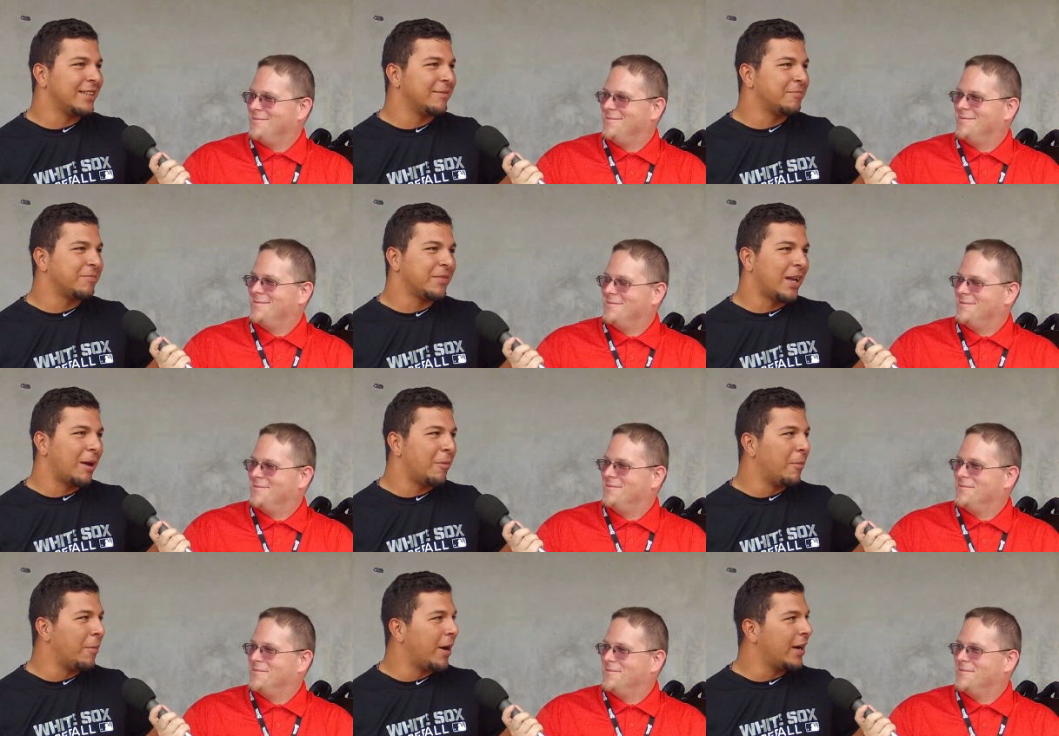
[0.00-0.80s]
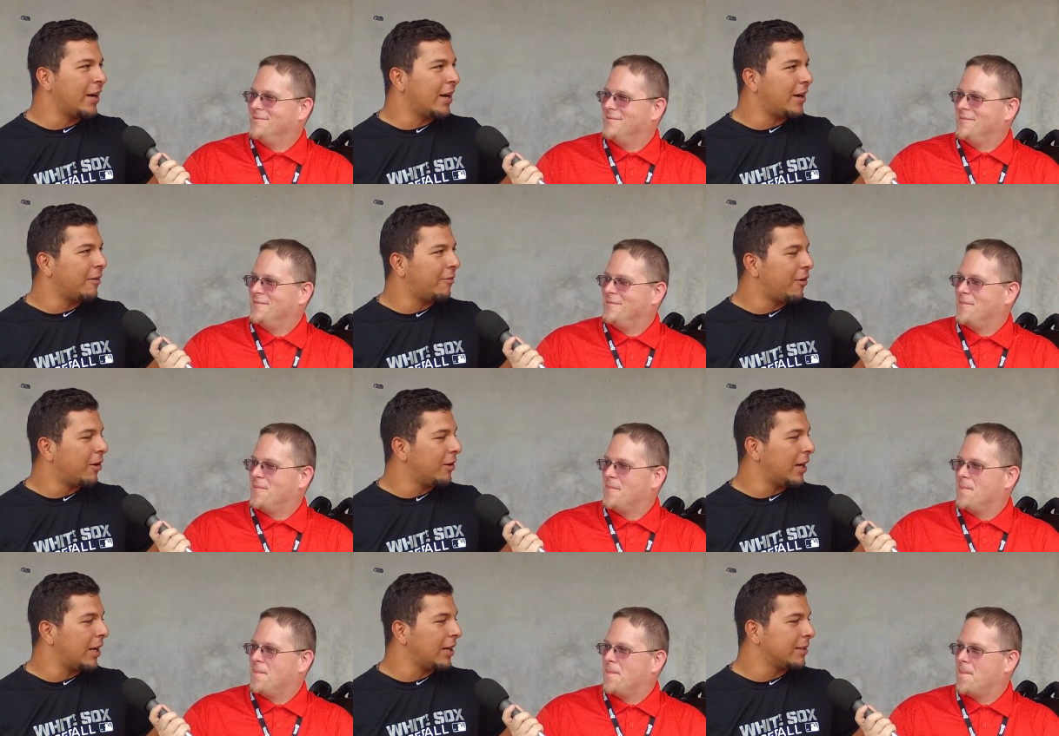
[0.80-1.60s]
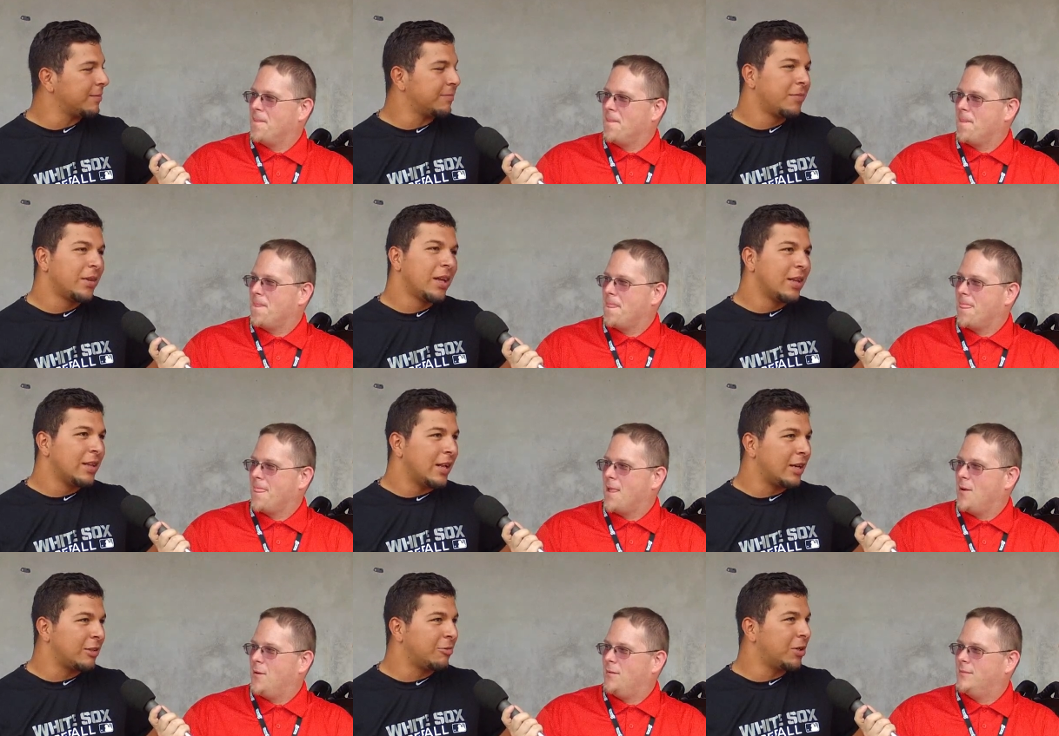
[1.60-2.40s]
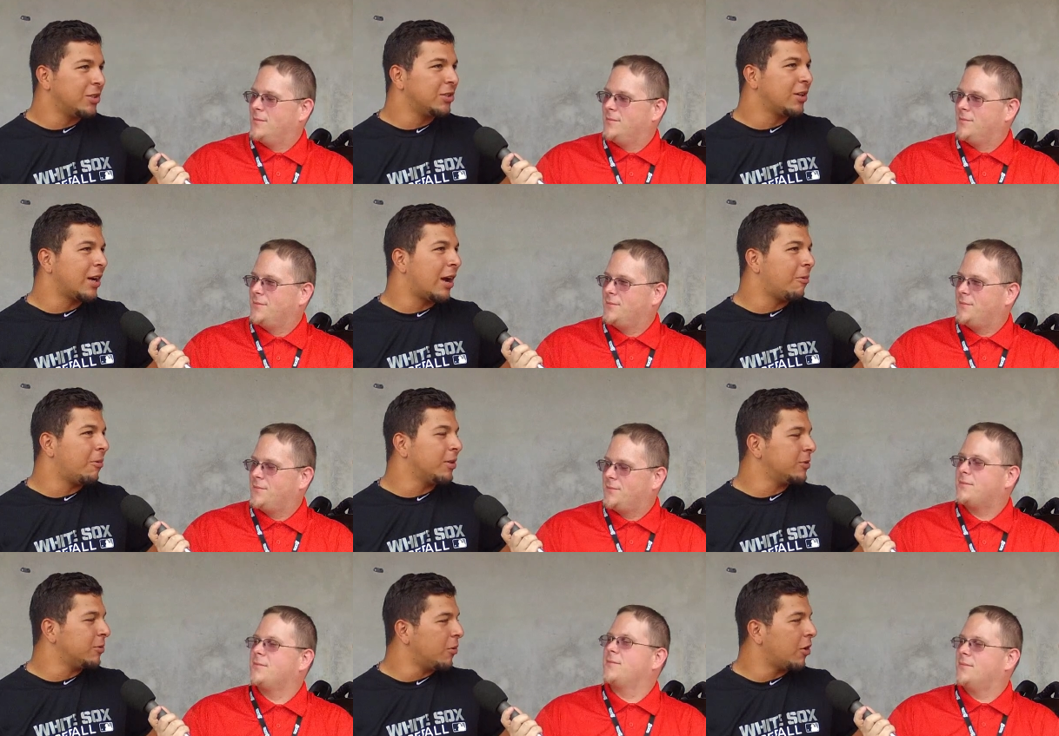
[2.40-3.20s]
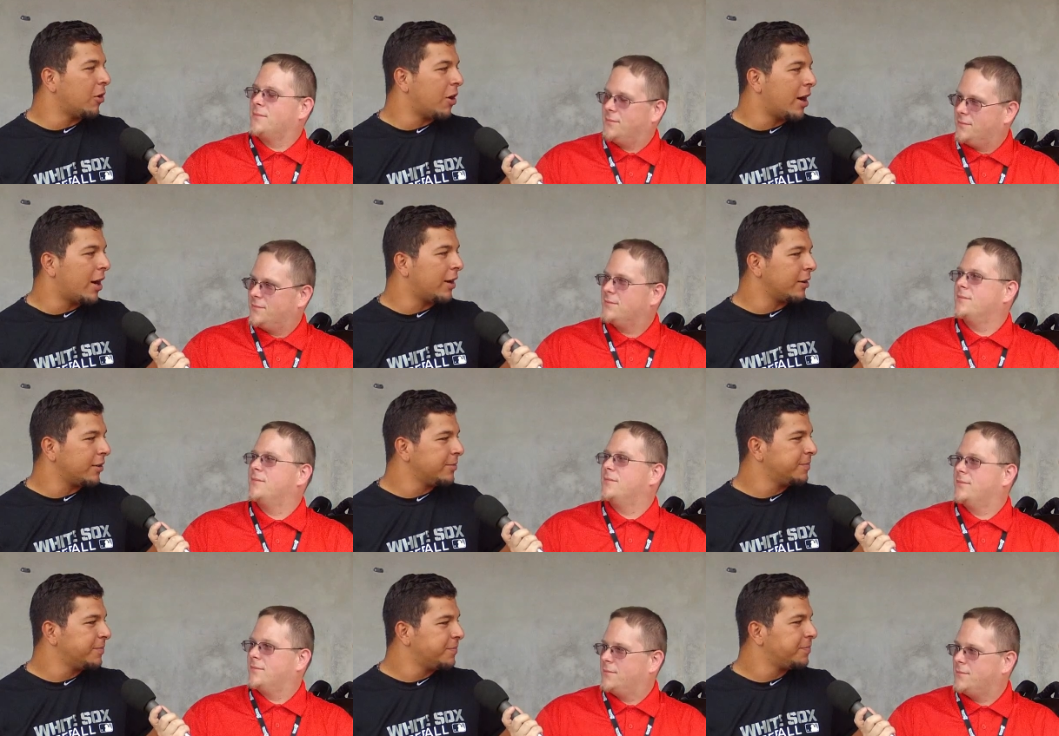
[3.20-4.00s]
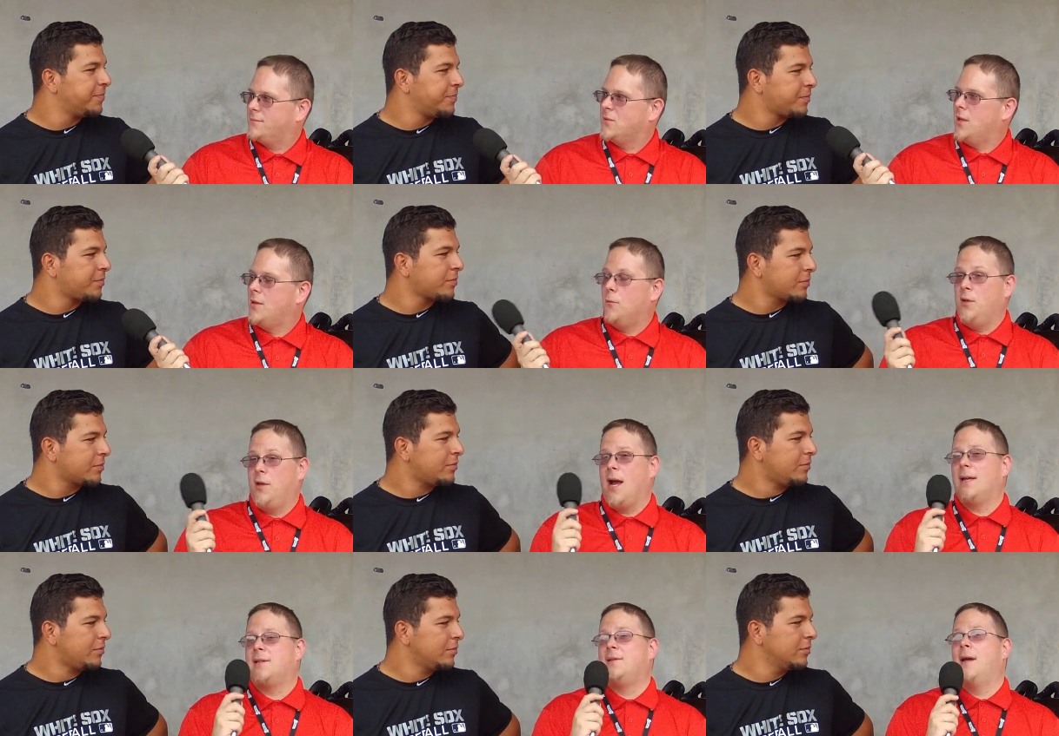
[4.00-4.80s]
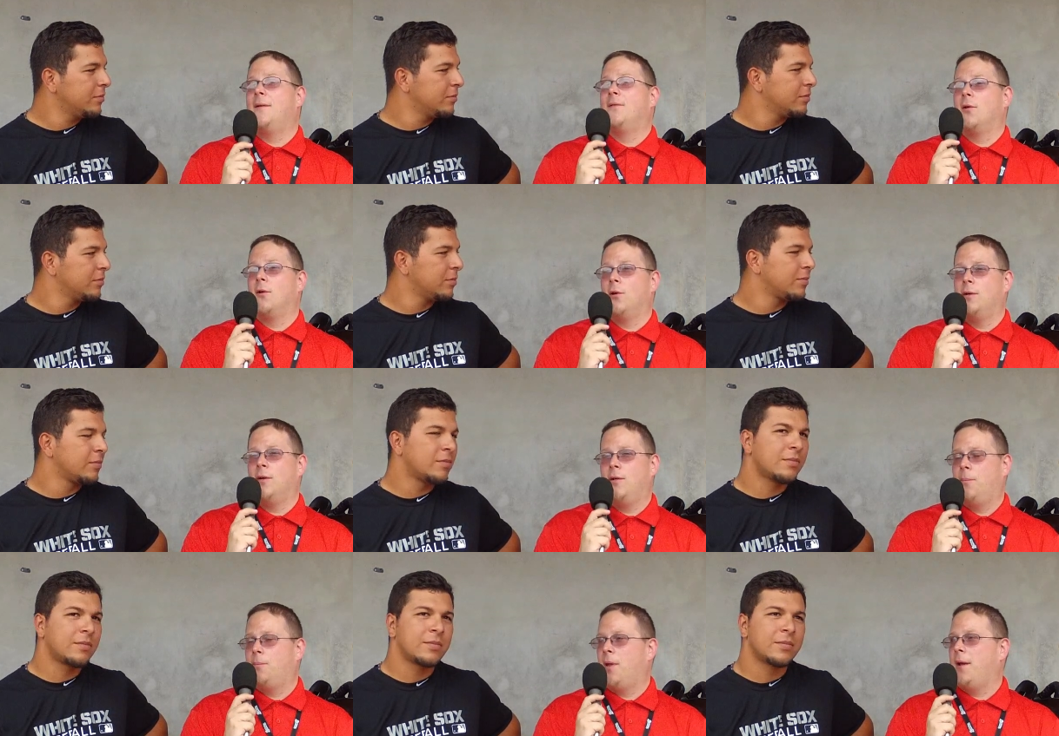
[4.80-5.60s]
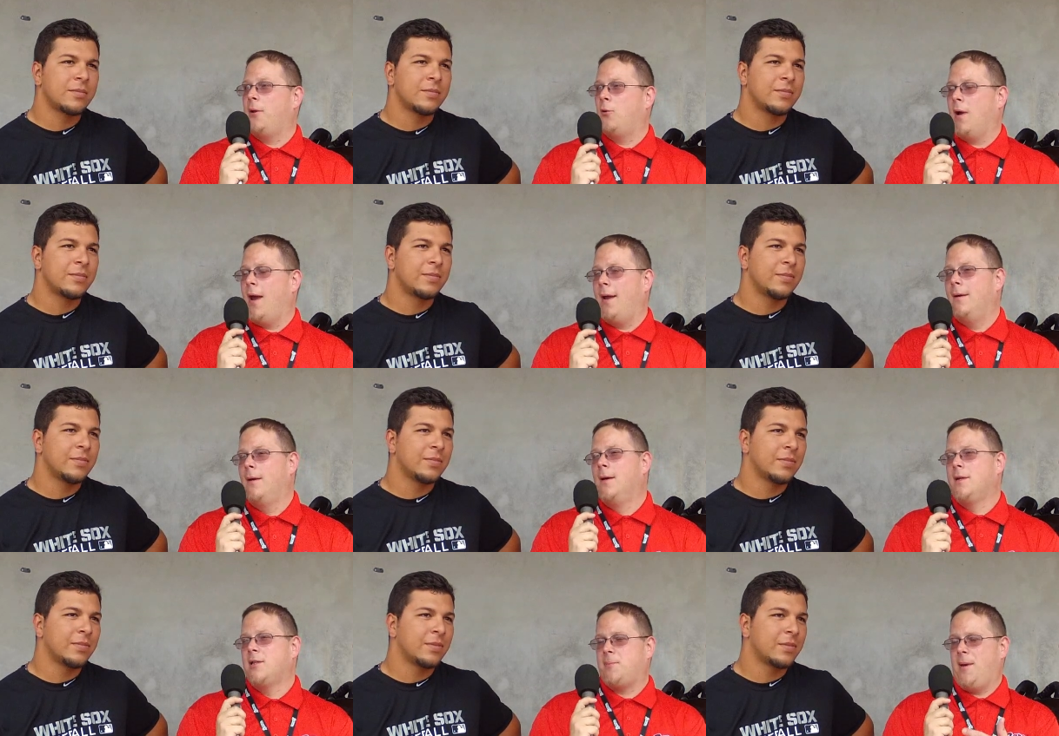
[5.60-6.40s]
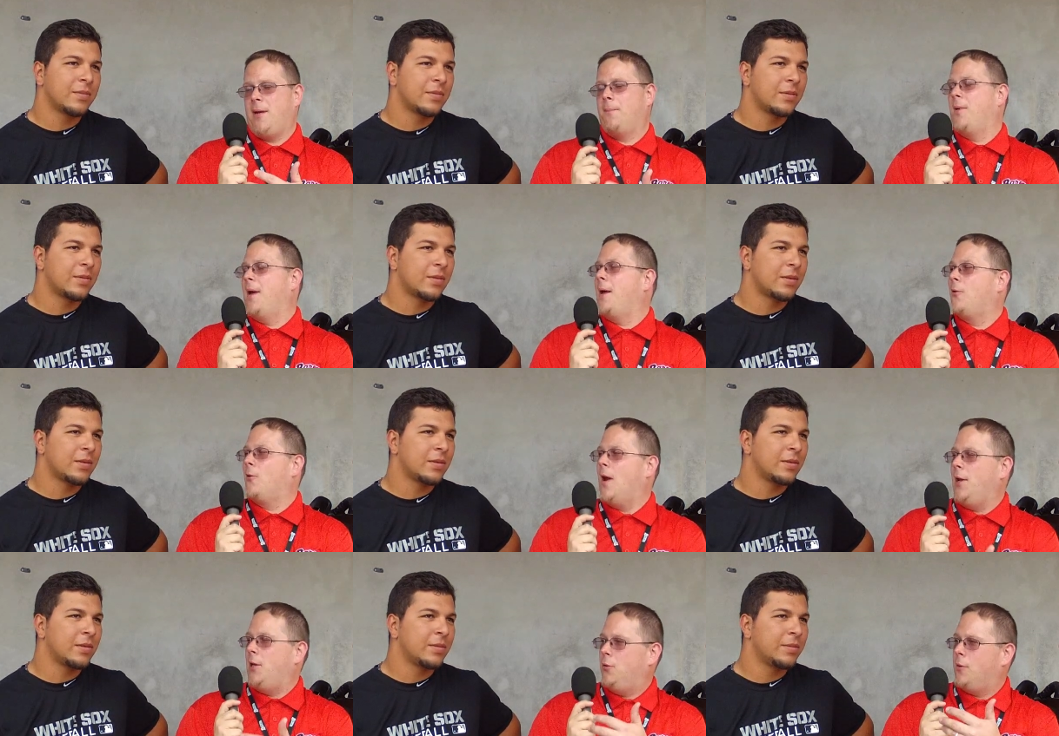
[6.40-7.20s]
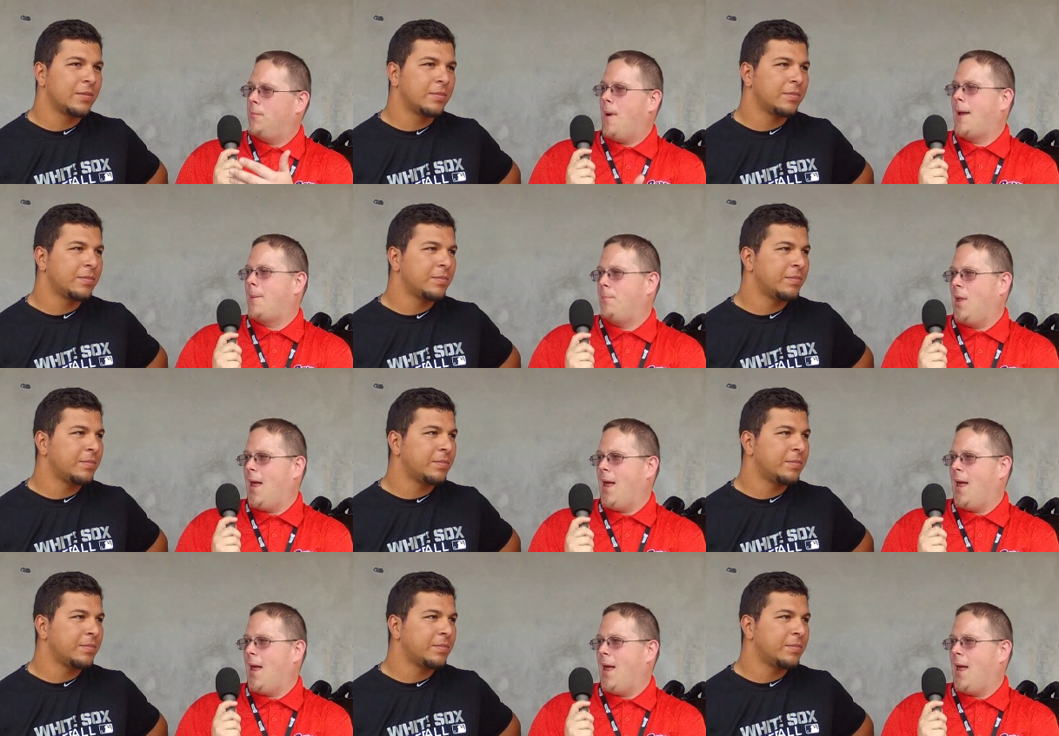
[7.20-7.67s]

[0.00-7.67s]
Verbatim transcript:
Speaker 1: and everybody had fun. Like that's what you got when you work hard
Speaker 2: you guys have definitely earned it. You played great. Speaking of playing great, you and Mike